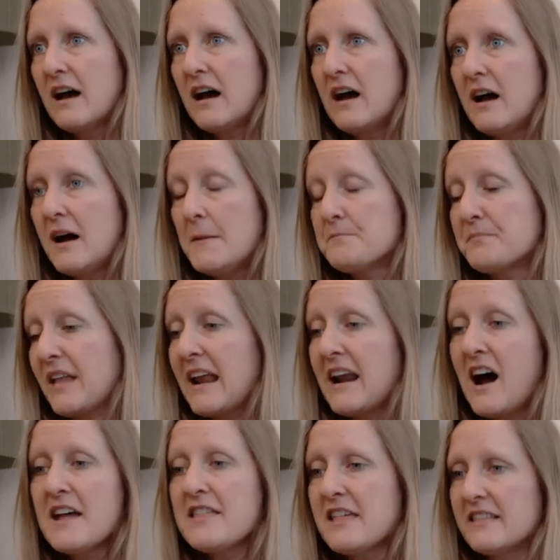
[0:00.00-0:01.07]
Um, and
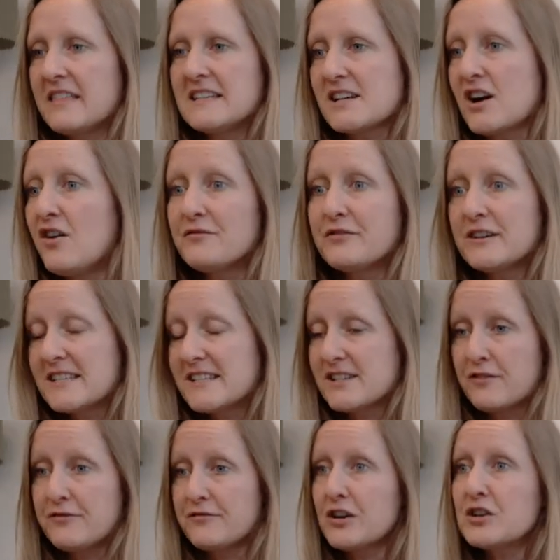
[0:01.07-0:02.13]
I think this conference is
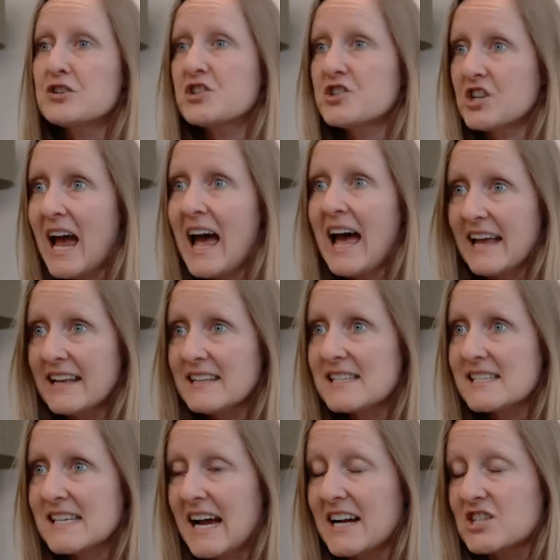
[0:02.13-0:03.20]
our first
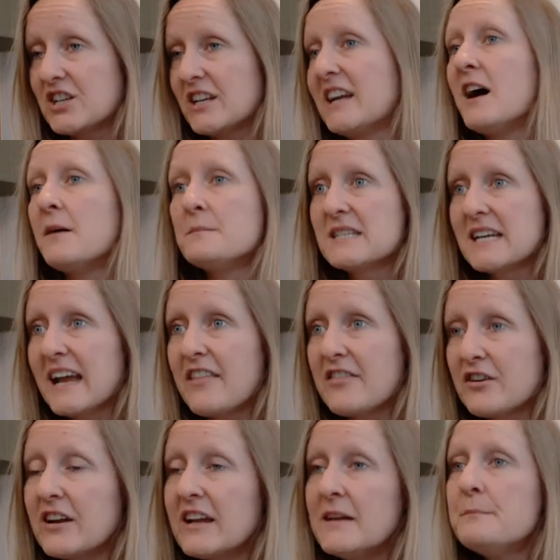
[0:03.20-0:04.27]
chance to actually come
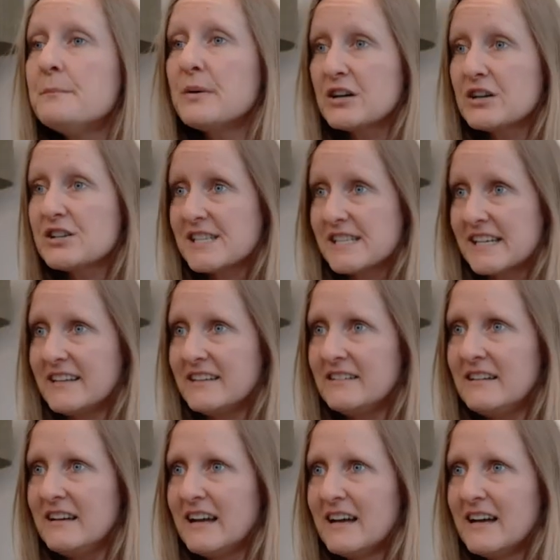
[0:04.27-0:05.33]
together in
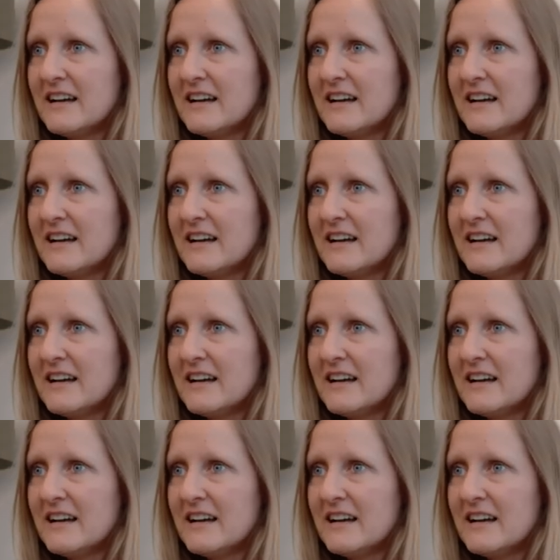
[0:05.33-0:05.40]
person